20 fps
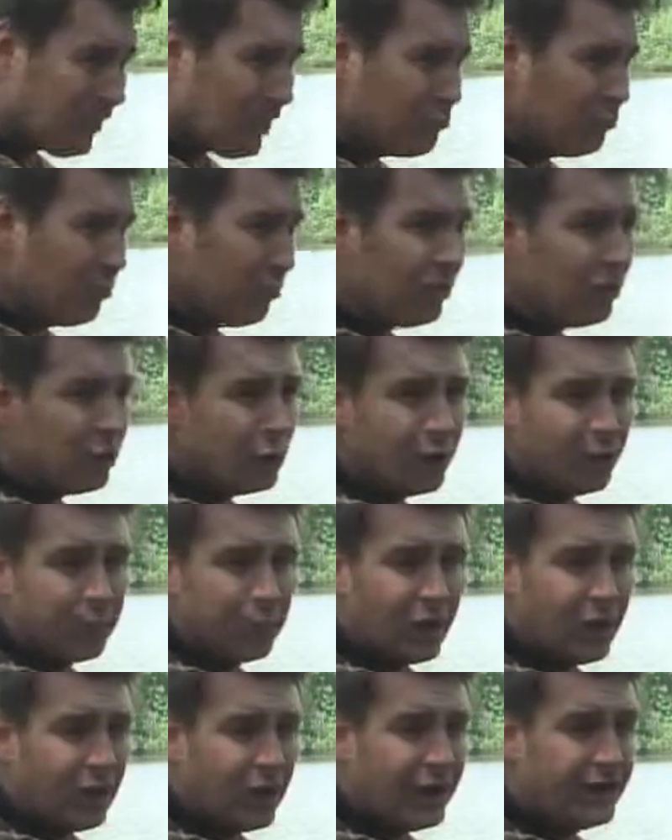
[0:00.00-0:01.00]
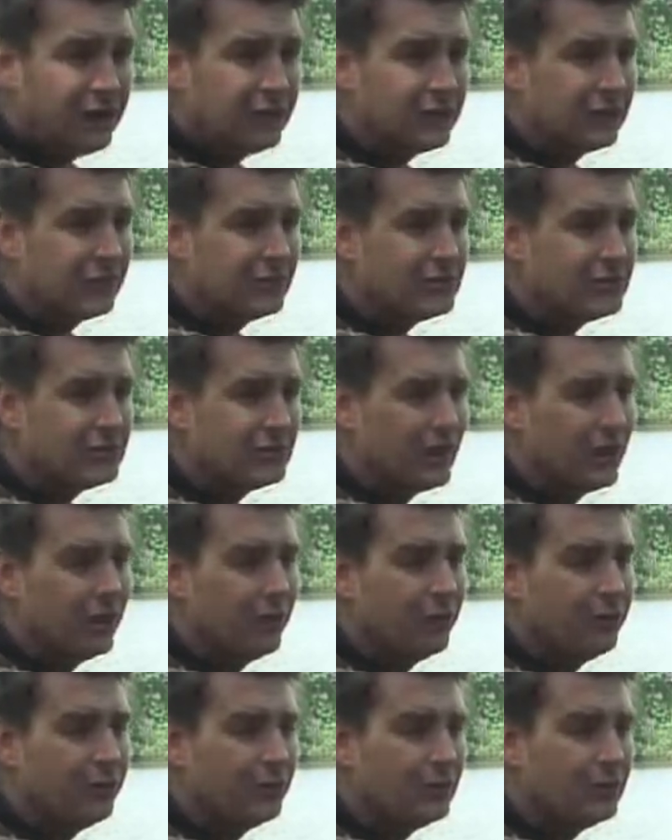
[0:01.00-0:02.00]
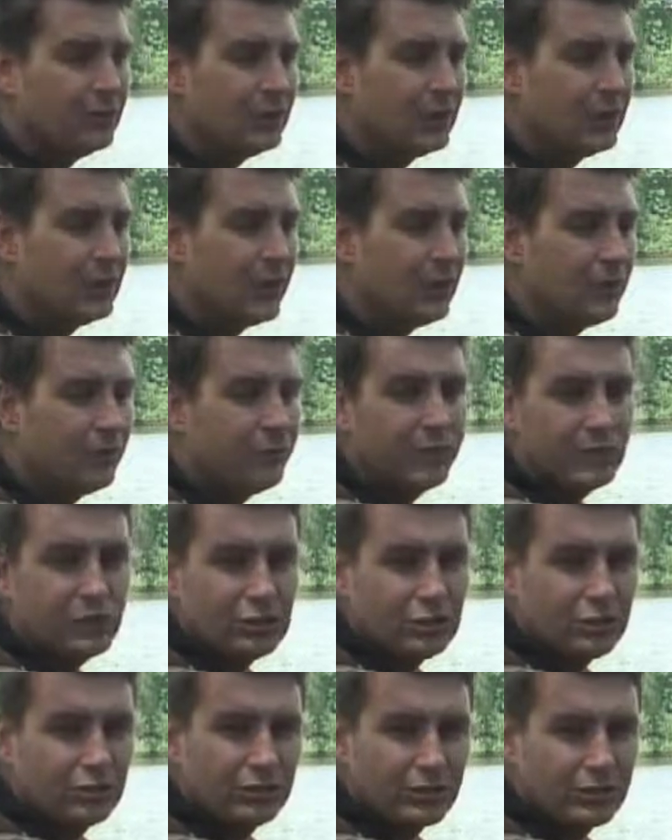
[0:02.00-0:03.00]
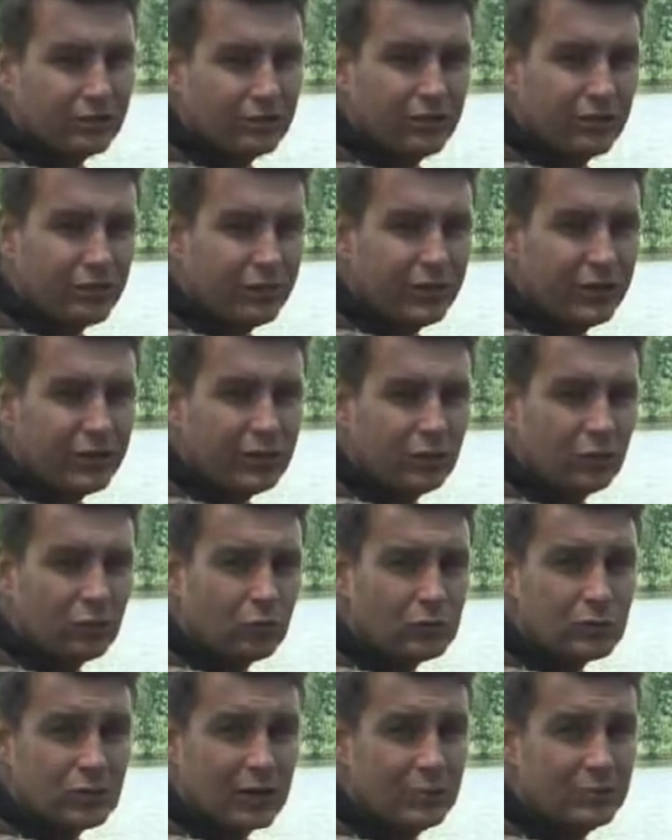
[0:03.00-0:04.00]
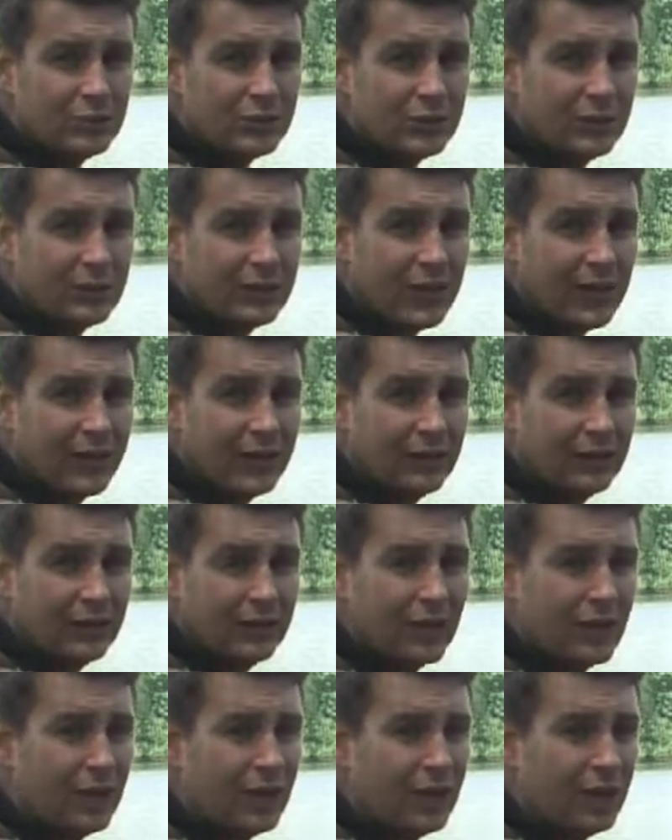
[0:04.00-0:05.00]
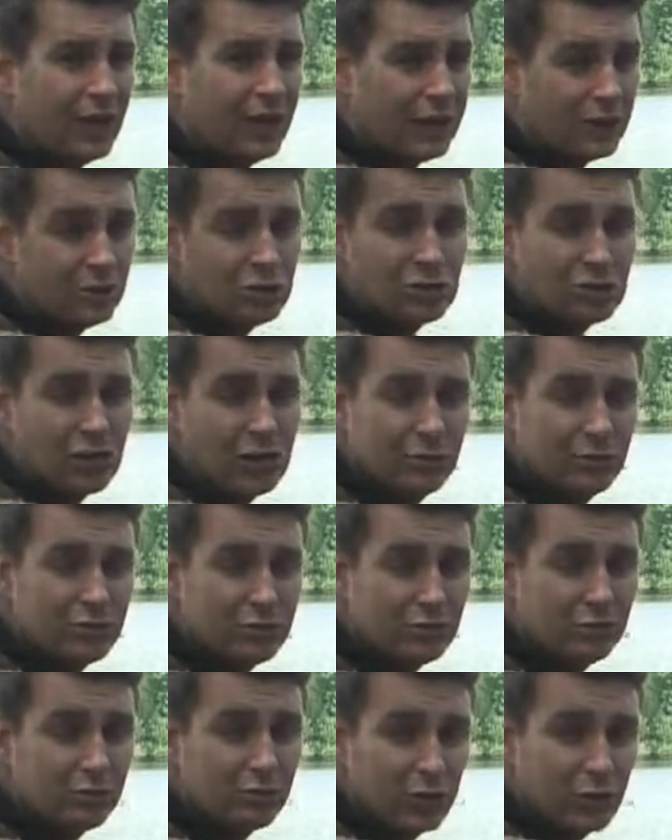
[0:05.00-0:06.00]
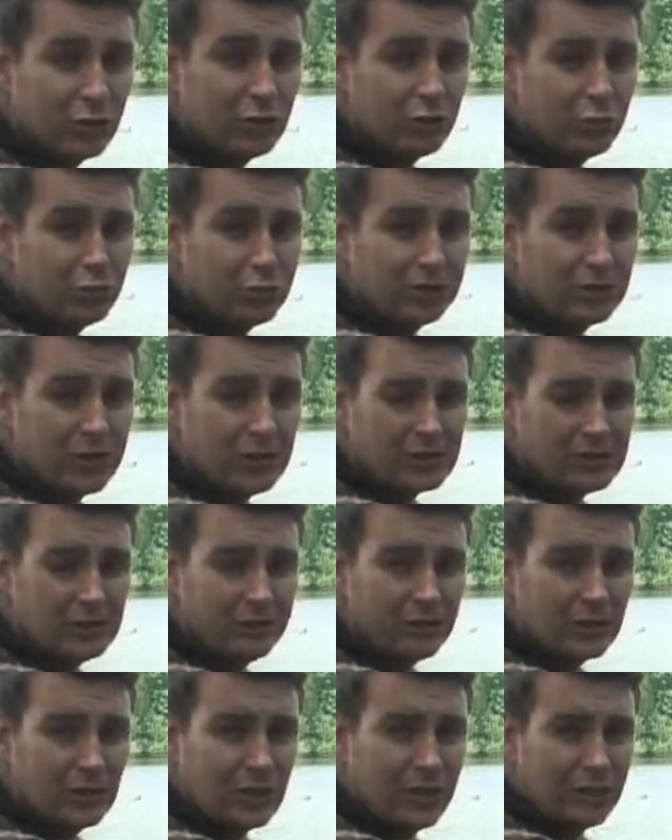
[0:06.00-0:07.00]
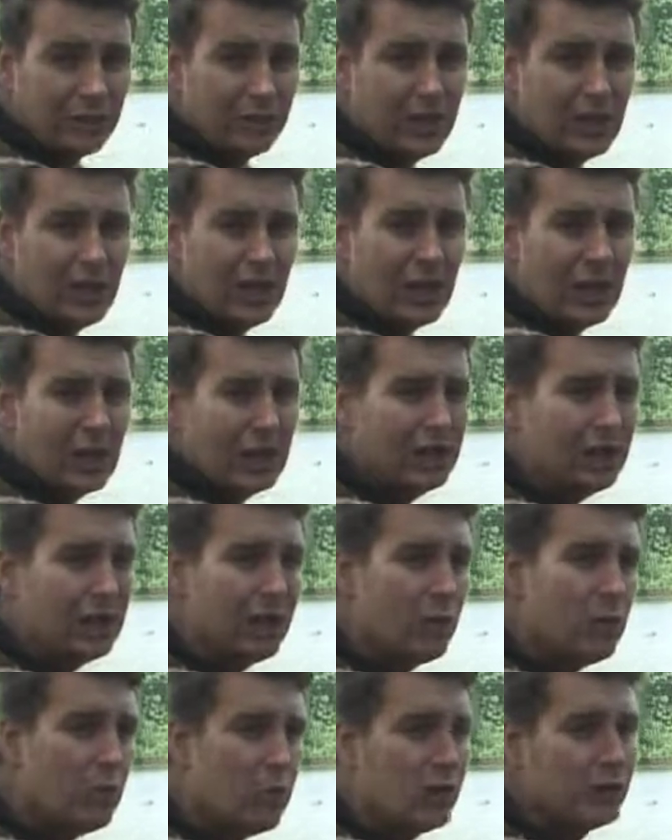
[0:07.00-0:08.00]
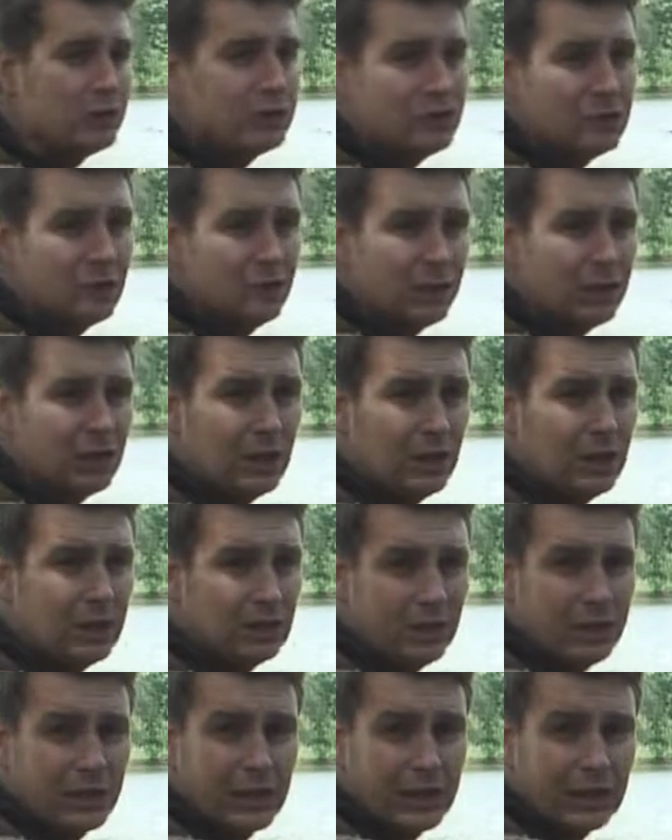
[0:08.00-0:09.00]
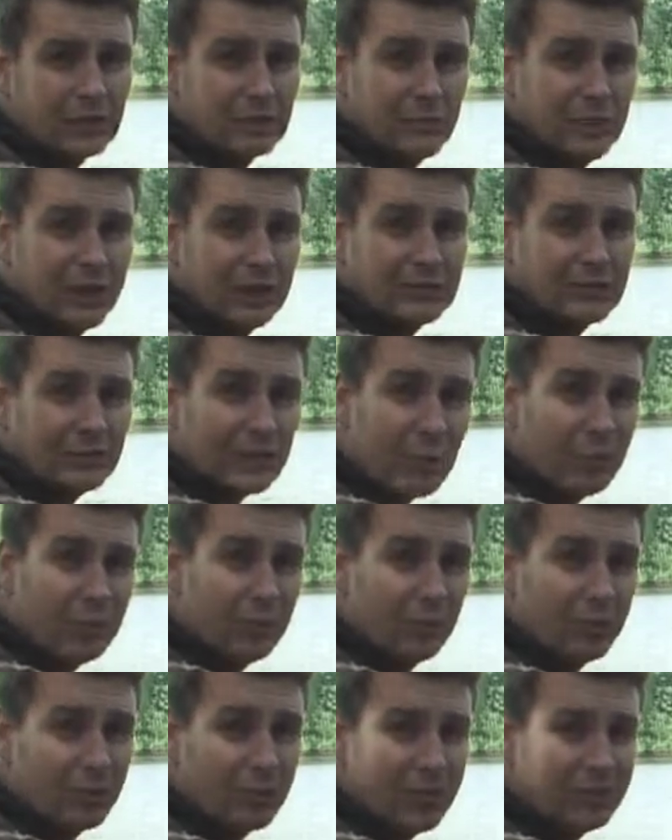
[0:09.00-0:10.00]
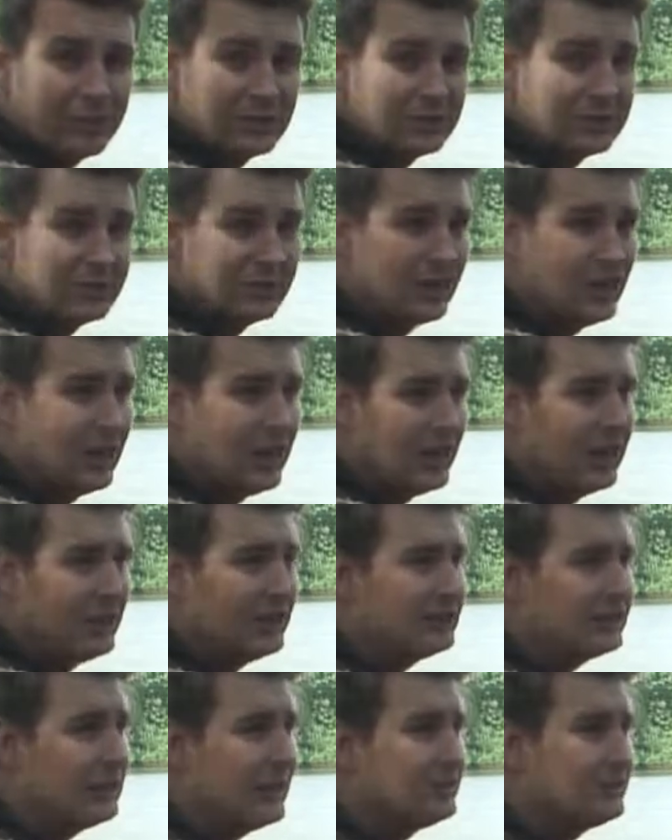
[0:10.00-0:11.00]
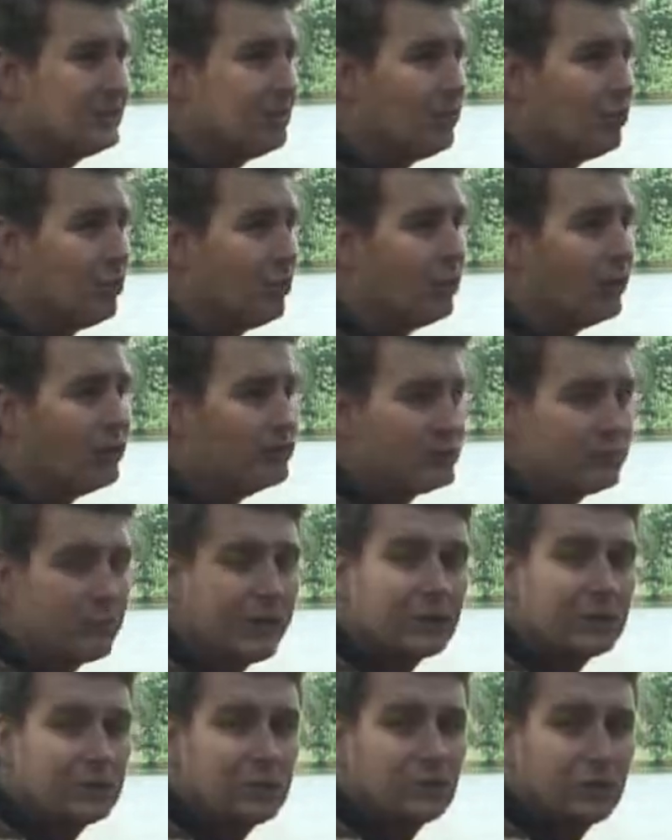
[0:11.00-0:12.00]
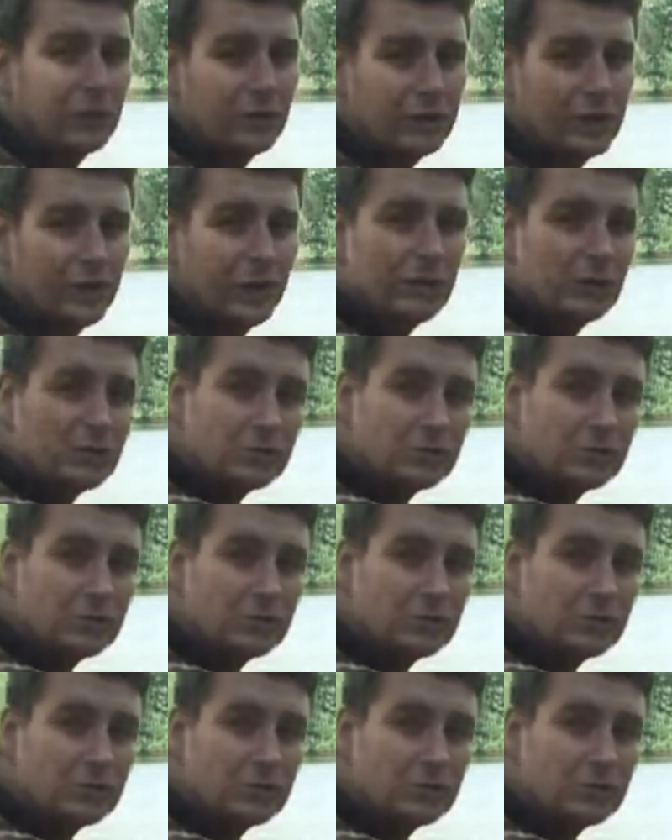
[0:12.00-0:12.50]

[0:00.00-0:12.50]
we're a little bit behind. So, you know, the fish are feeding at all times of the day. Uh, lunchtime's a, a good productive time. You know, one, two o'clock, you can expect a couple of bites. So it's important to make sure that you